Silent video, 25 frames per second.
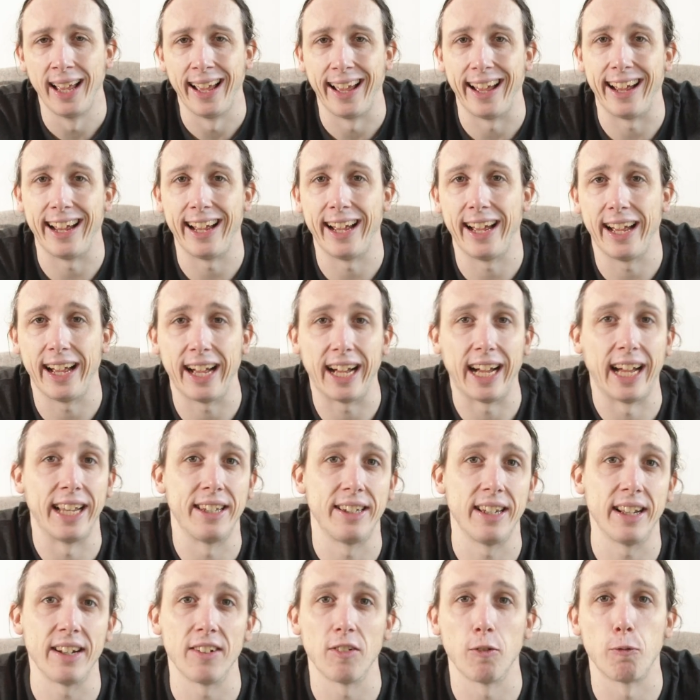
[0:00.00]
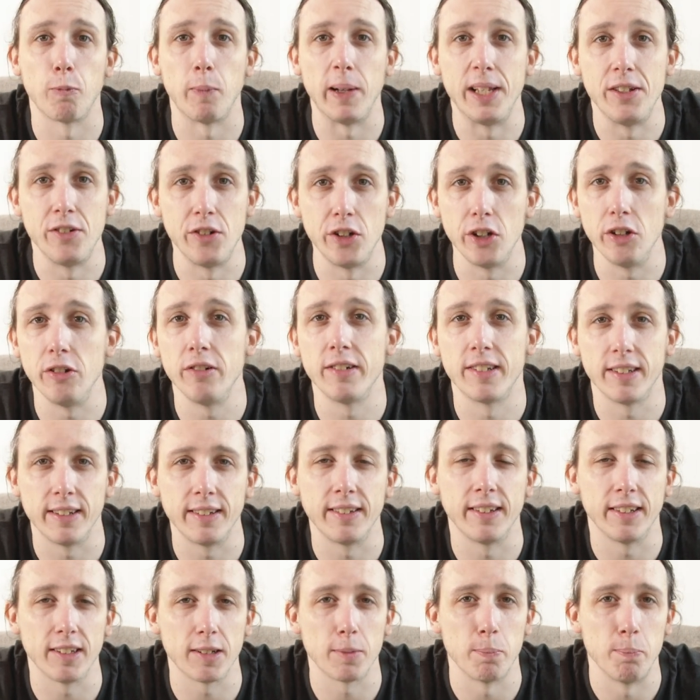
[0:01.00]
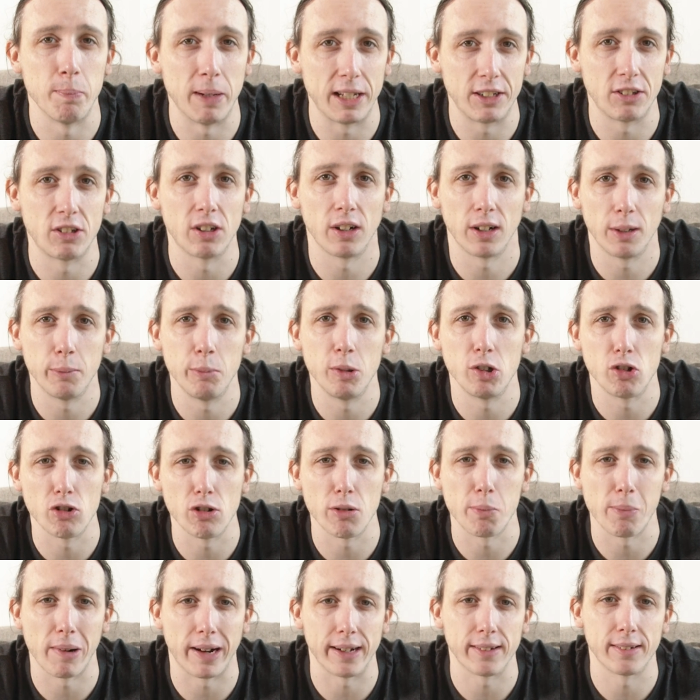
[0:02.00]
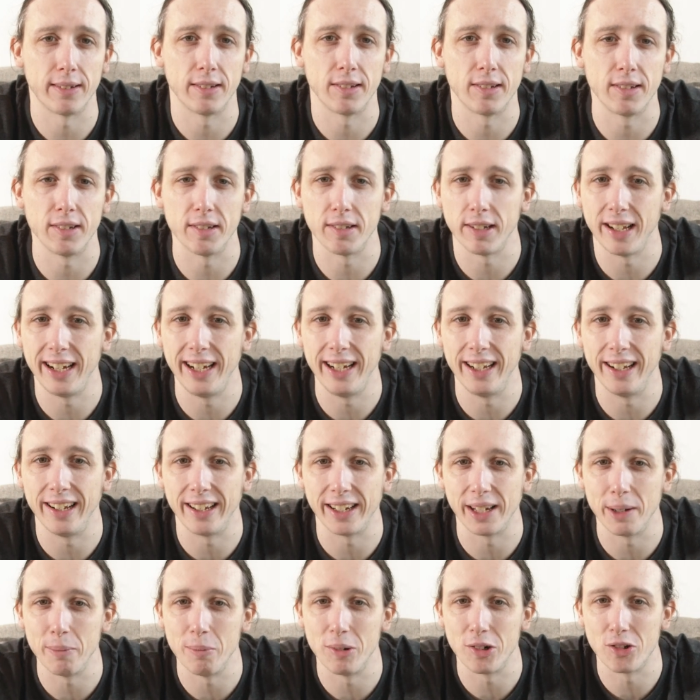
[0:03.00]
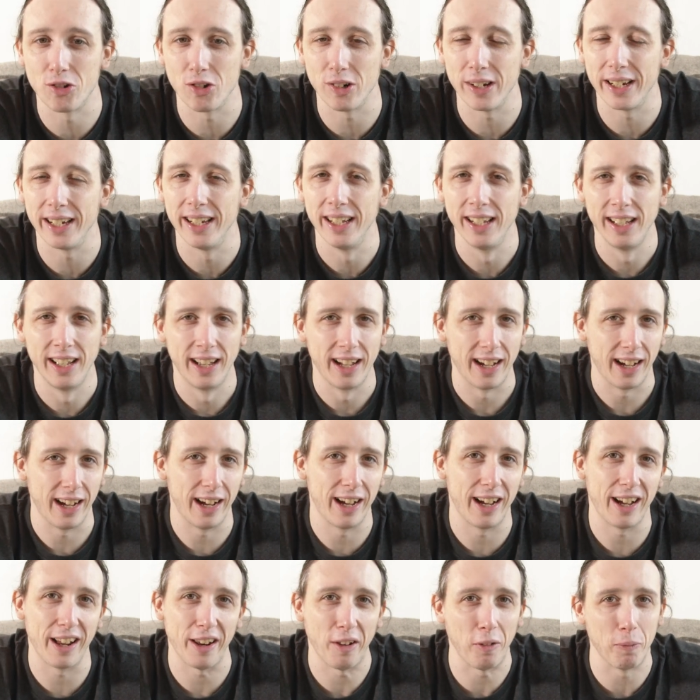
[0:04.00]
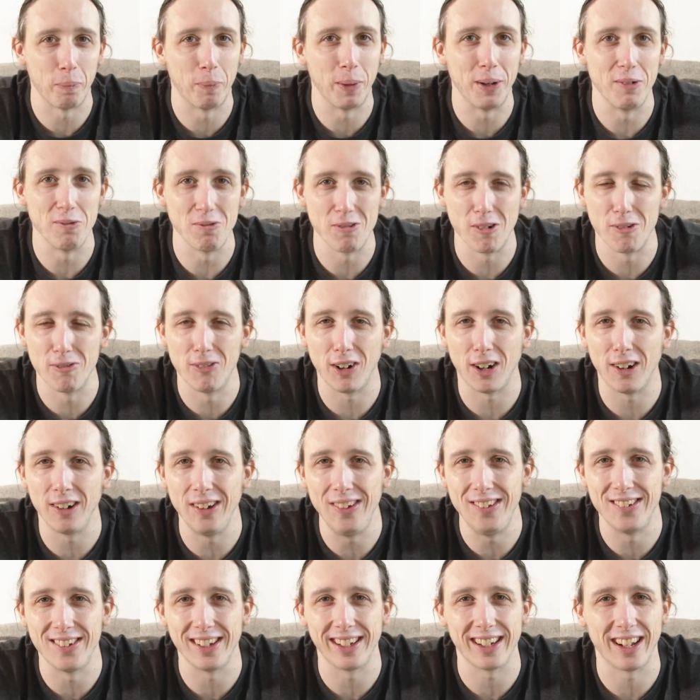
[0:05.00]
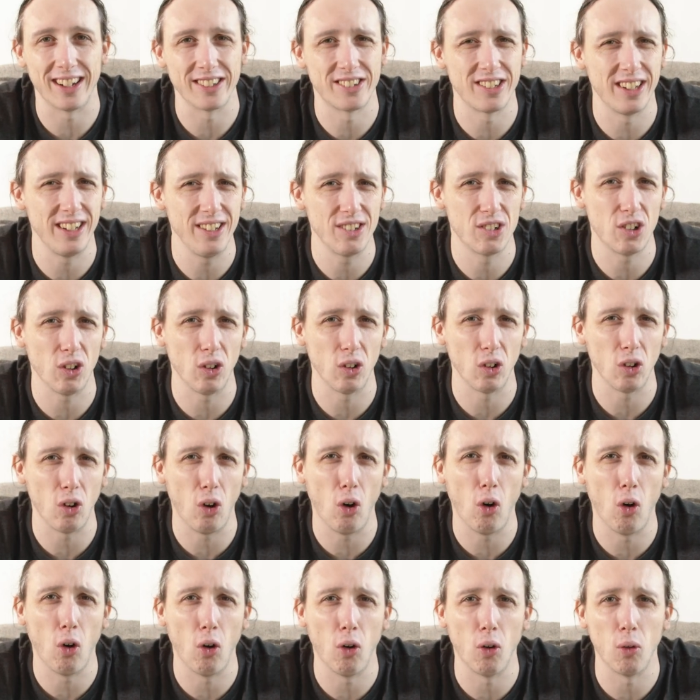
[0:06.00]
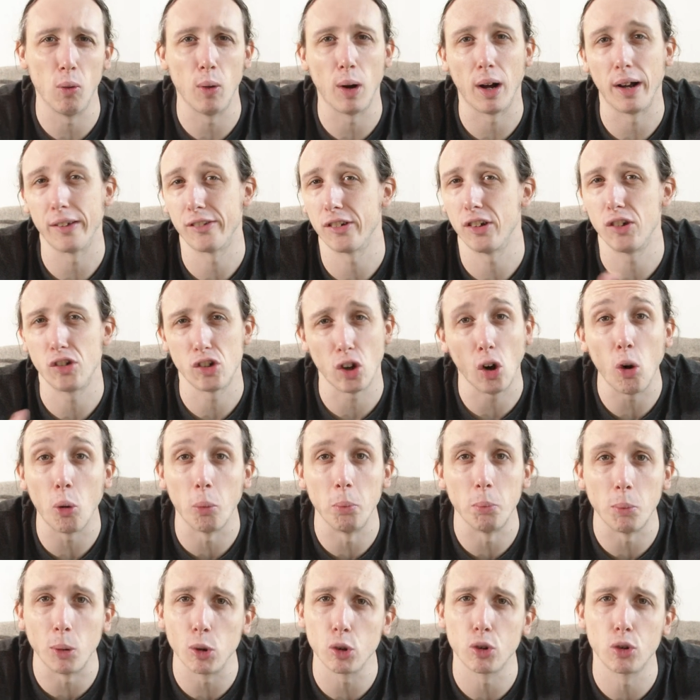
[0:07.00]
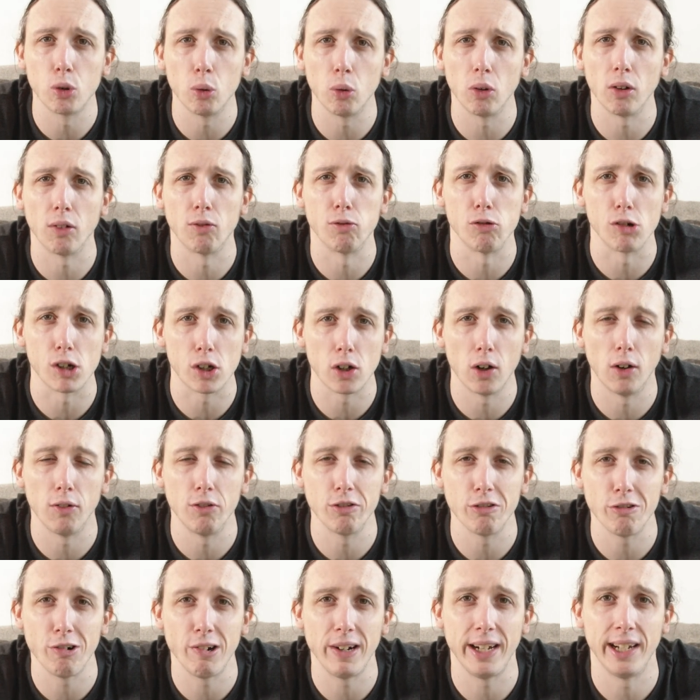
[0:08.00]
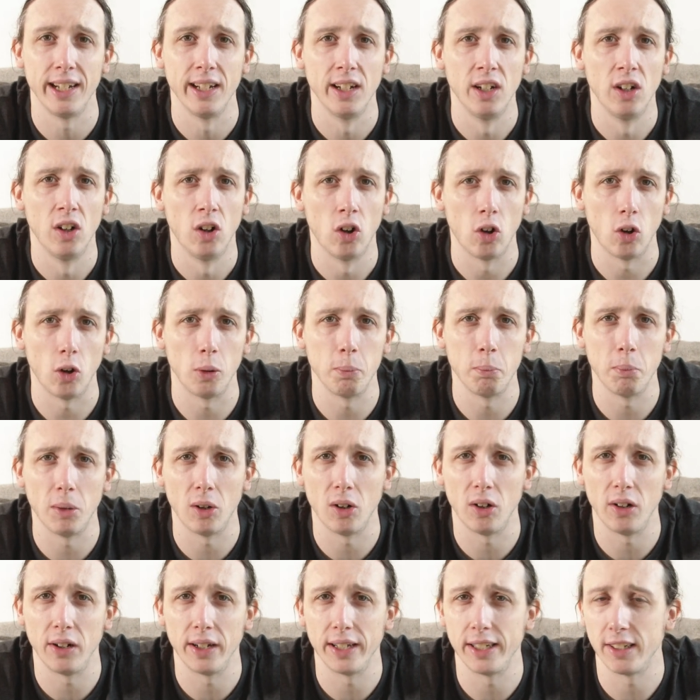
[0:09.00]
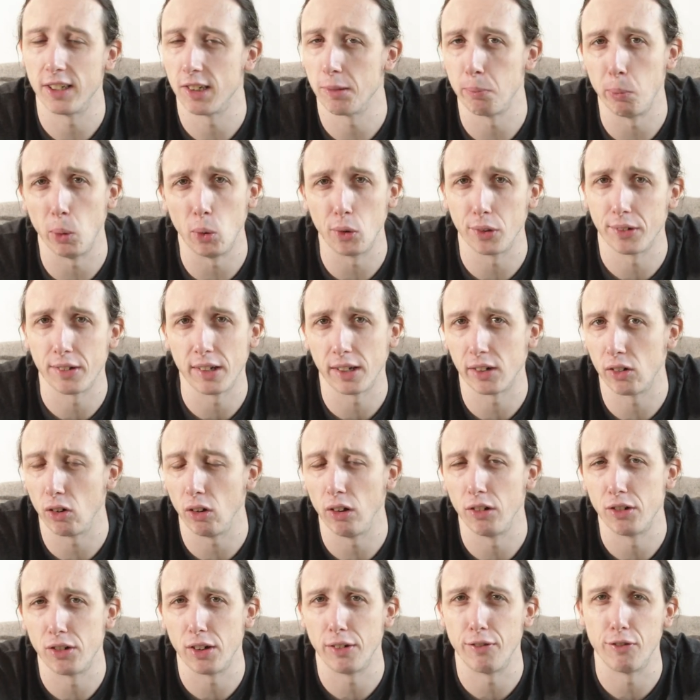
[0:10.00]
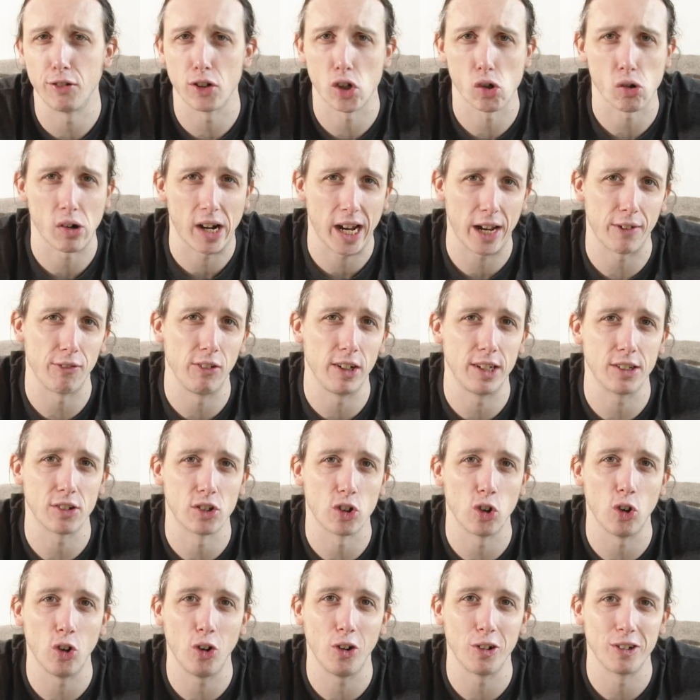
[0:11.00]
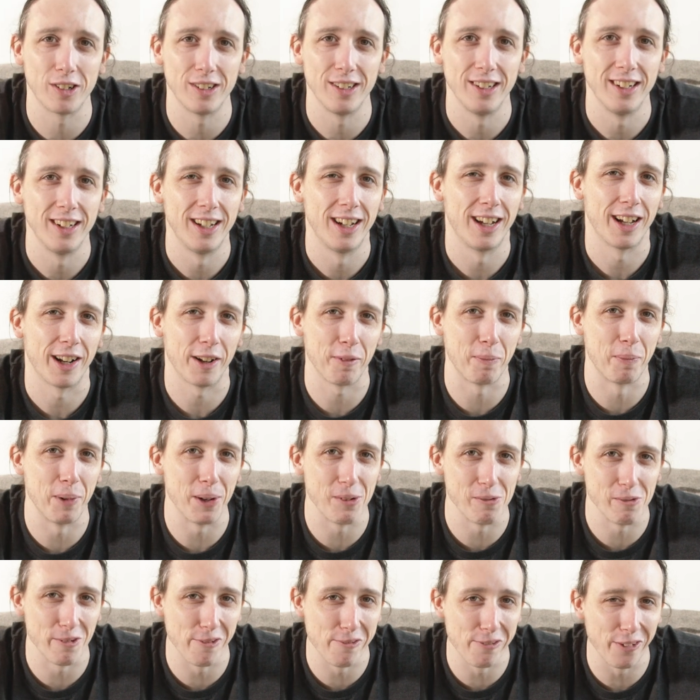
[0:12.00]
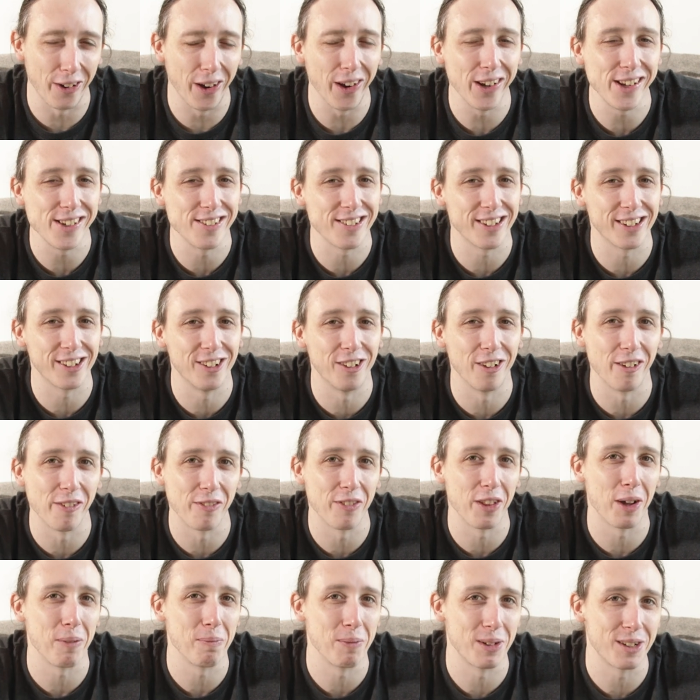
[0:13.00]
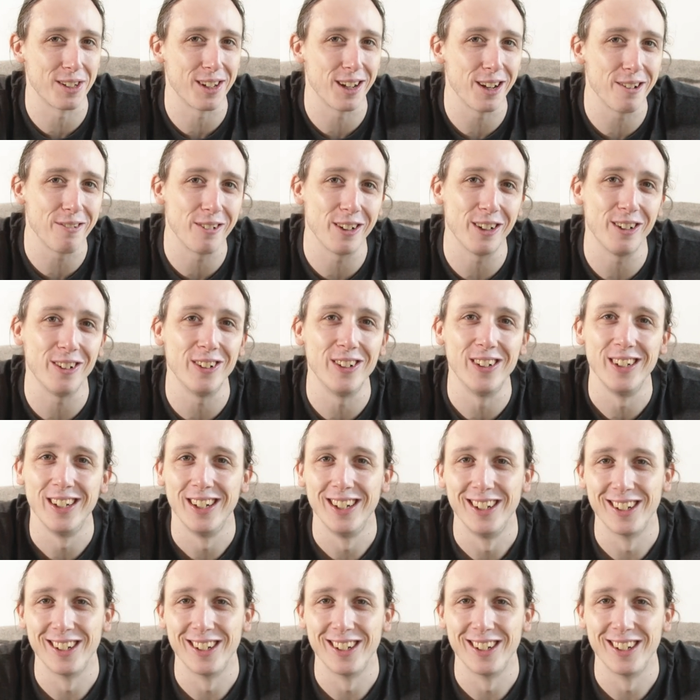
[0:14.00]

And then I've been using this mental imagery practice, this healing imagery, and I've been revising. I teach a whole module of recovery on my sports psychology for triathletes course, and I've been revising all of that material.